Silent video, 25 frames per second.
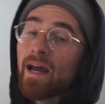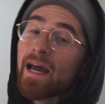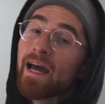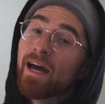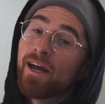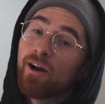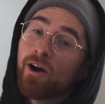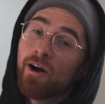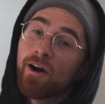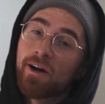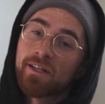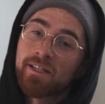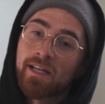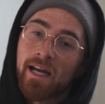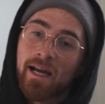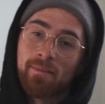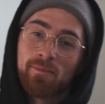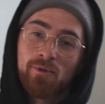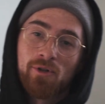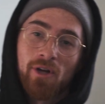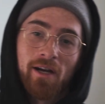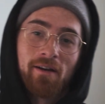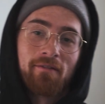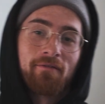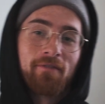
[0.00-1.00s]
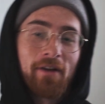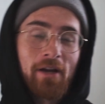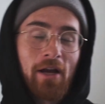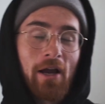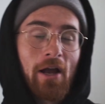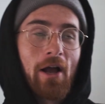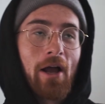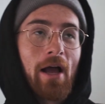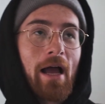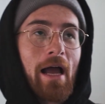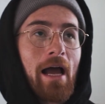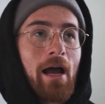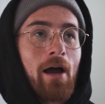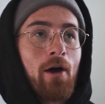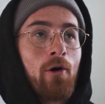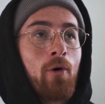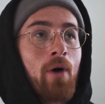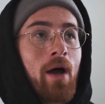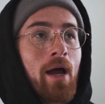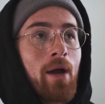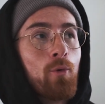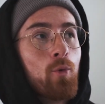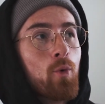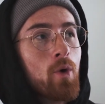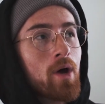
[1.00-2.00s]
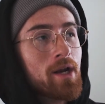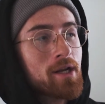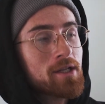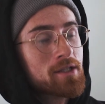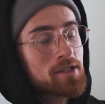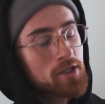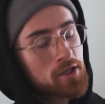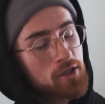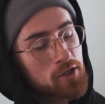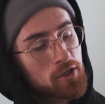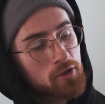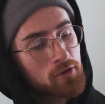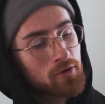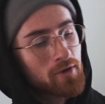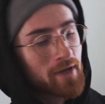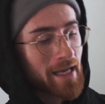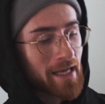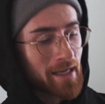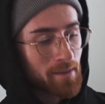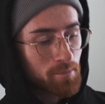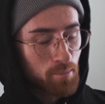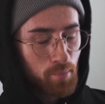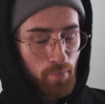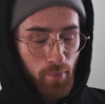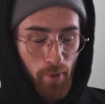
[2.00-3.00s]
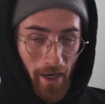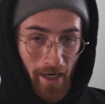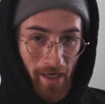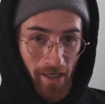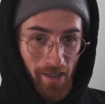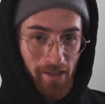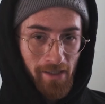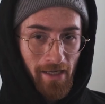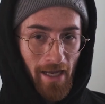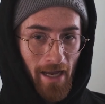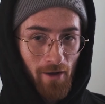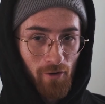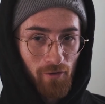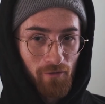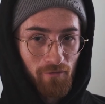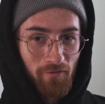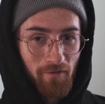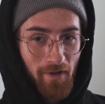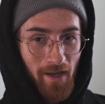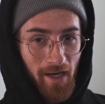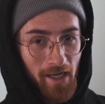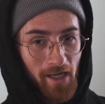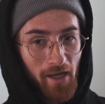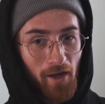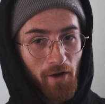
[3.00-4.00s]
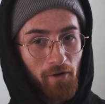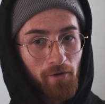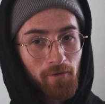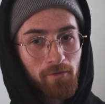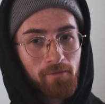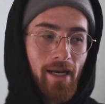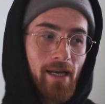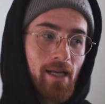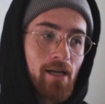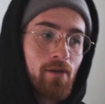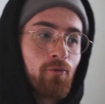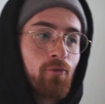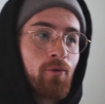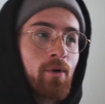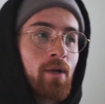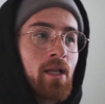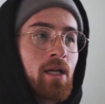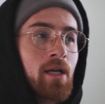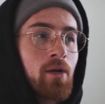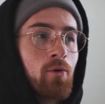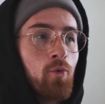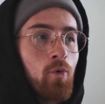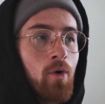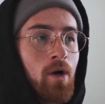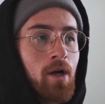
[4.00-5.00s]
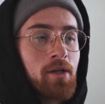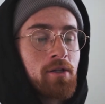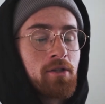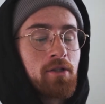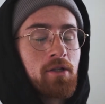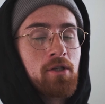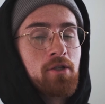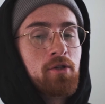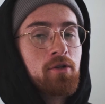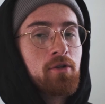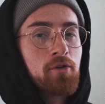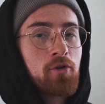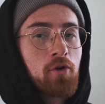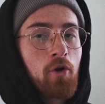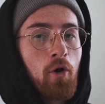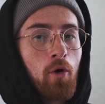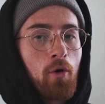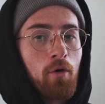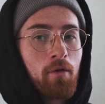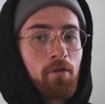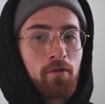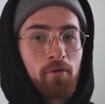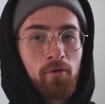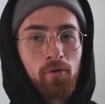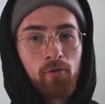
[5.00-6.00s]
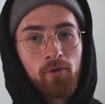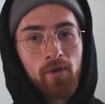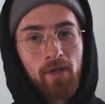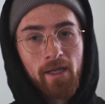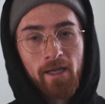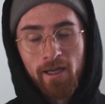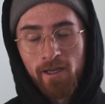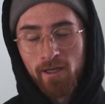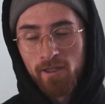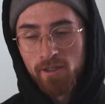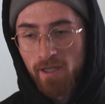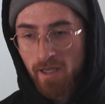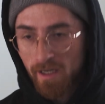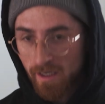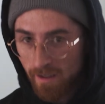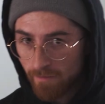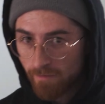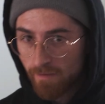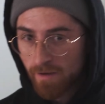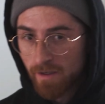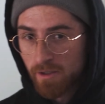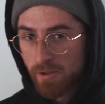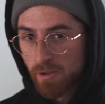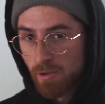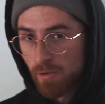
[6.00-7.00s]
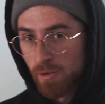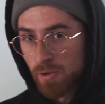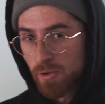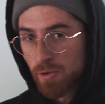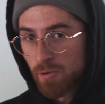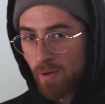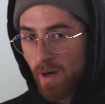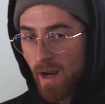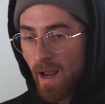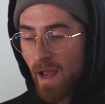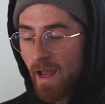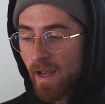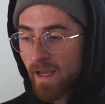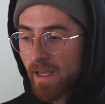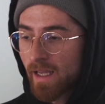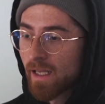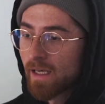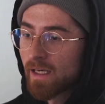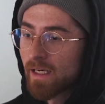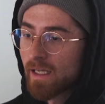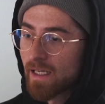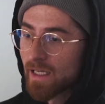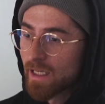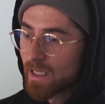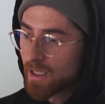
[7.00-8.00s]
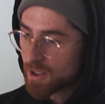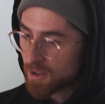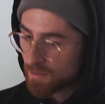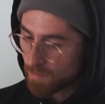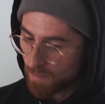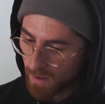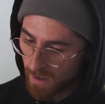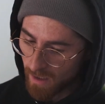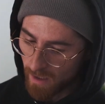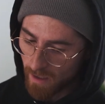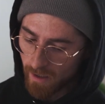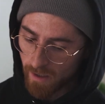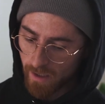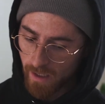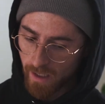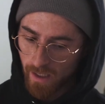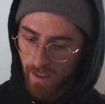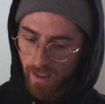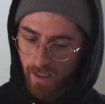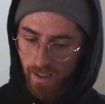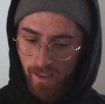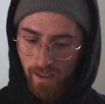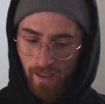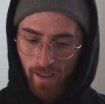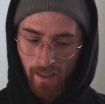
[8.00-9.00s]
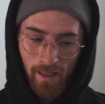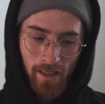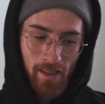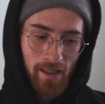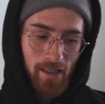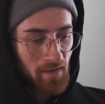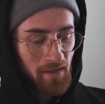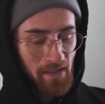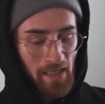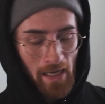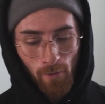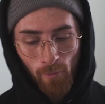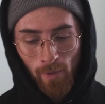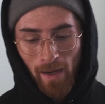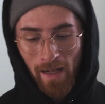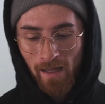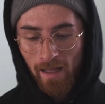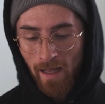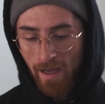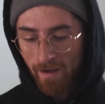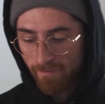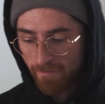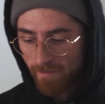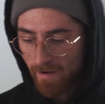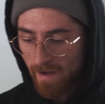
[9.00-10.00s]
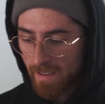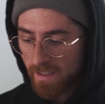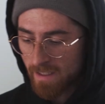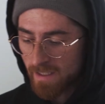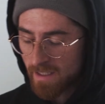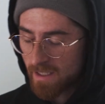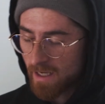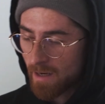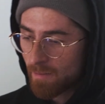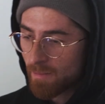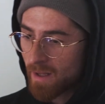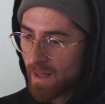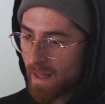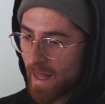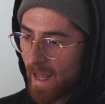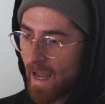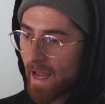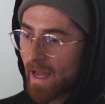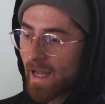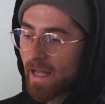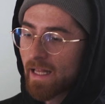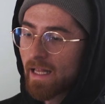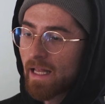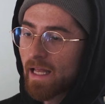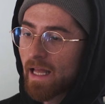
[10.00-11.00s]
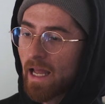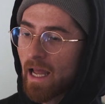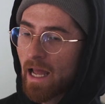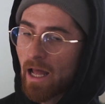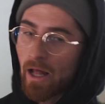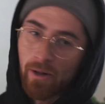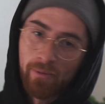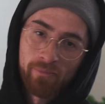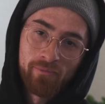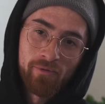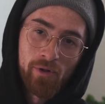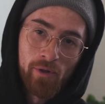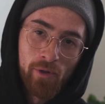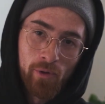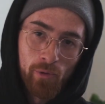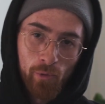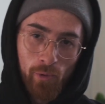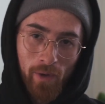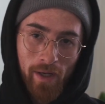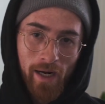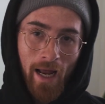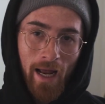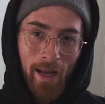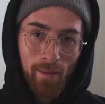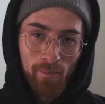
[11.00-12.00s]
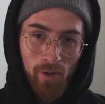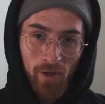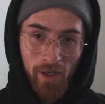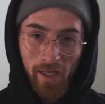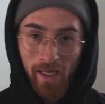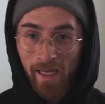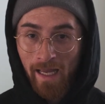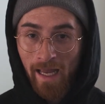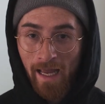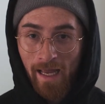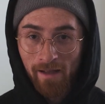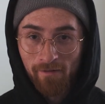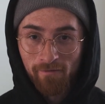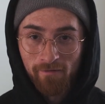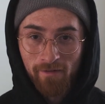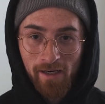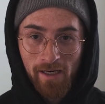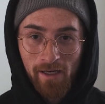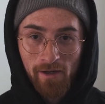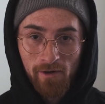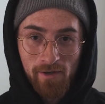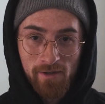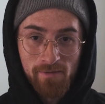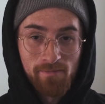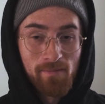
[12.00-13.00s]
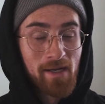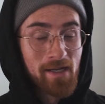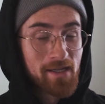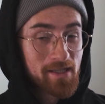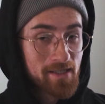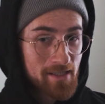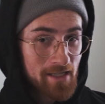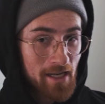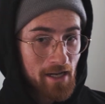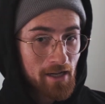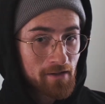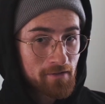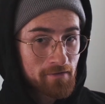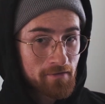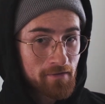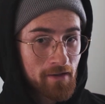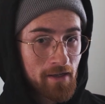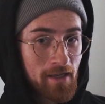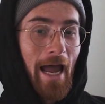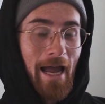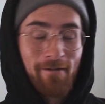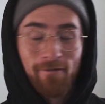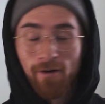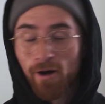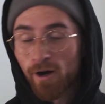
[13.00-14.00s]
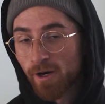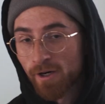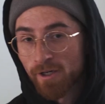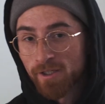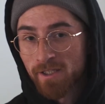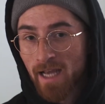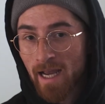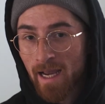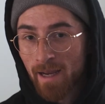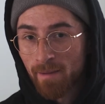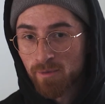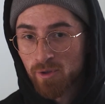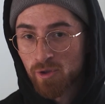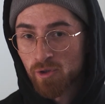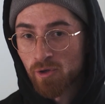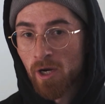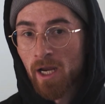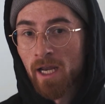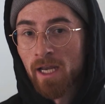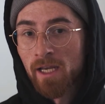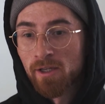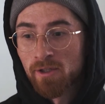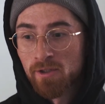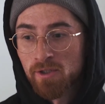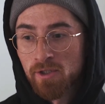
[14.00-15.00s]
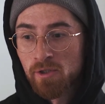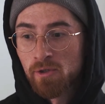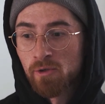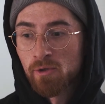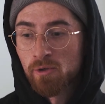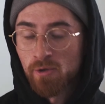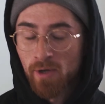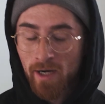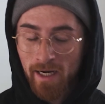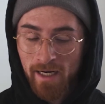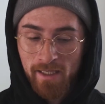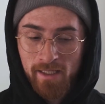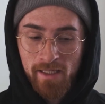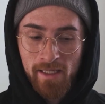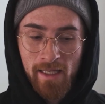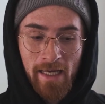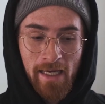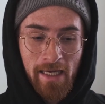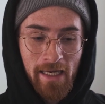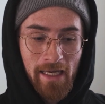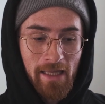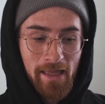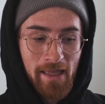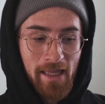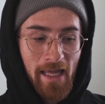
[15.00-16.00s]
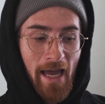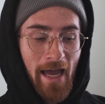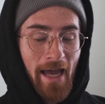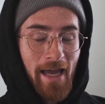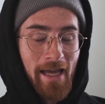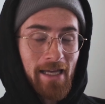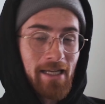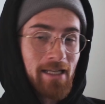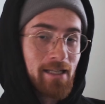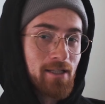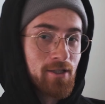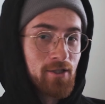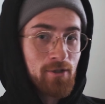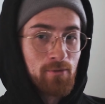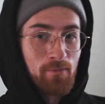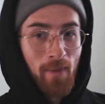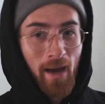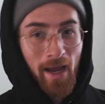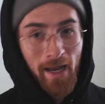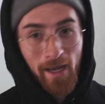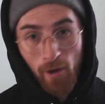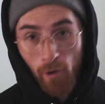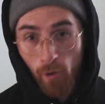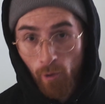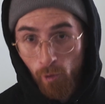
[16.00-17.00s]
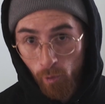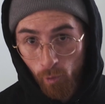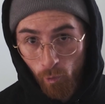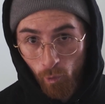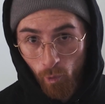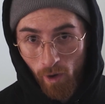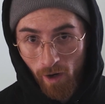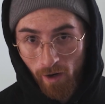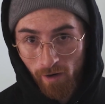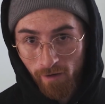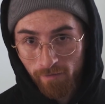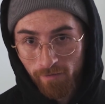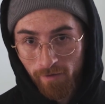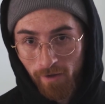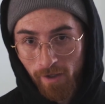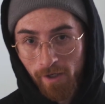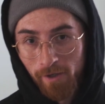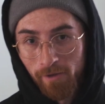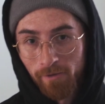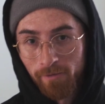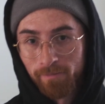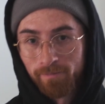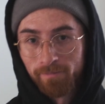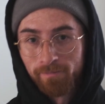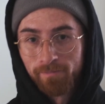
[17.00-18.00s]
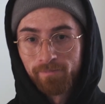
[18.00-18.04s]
I had a hard time trying to figure out how I wanted to do a breakdown video. I didn't really want to go through each individual track and each plugin. Now, while I find some of that helpful when I'm looking at videos myself, I have a hard time trying to translate that into my own workflow.